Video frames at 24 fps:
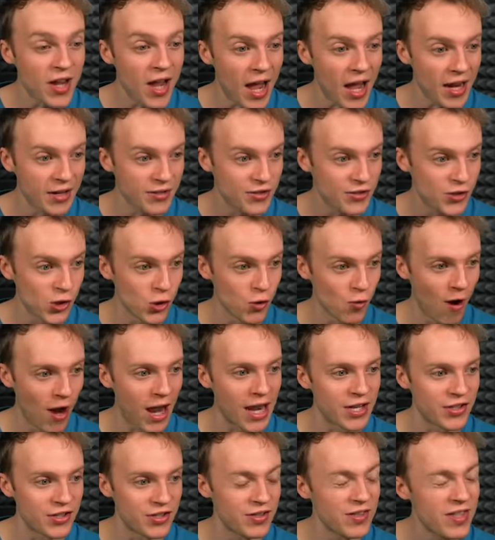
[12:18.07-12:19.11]
dinosaur
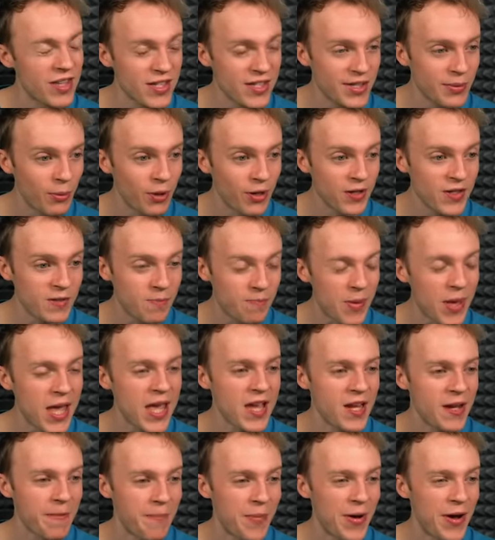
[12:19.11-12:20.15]
age. This one is
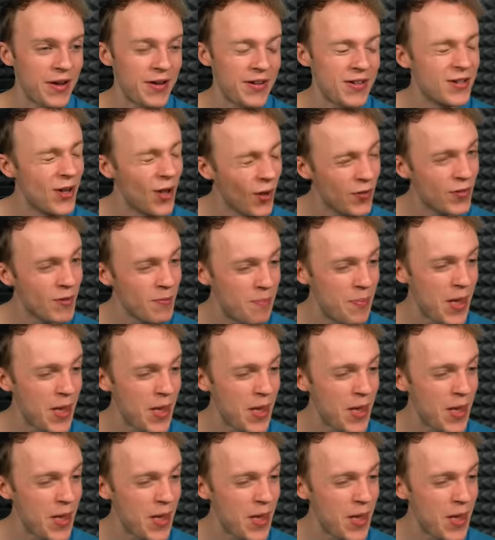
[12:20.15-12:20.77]
big, but not